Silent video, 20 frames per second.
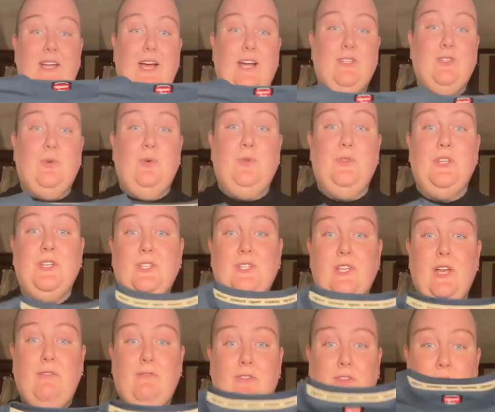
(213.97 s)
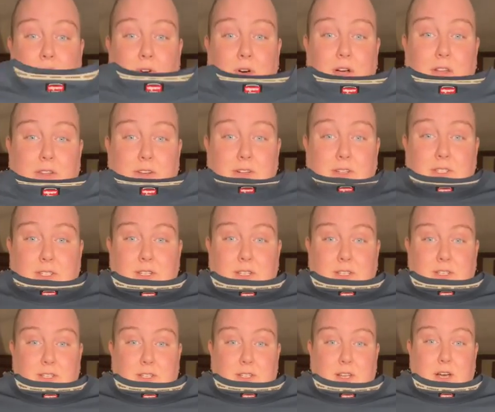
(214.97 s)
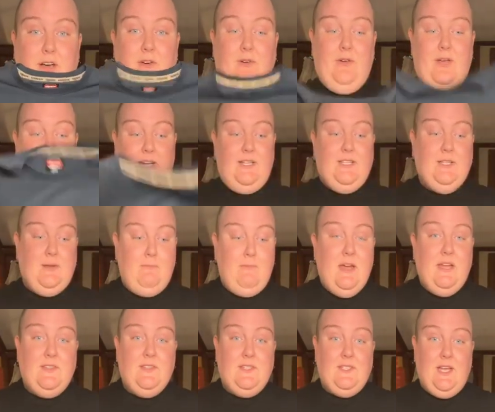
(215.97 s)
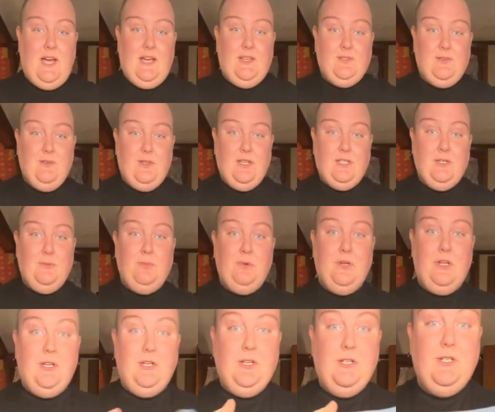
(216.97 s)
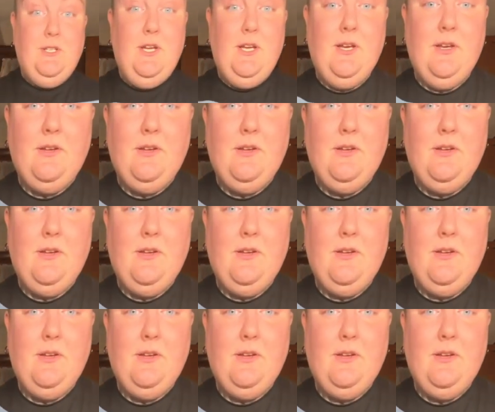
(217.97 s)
so only $7. So, and it's a men's size, so that's a pretty good deal.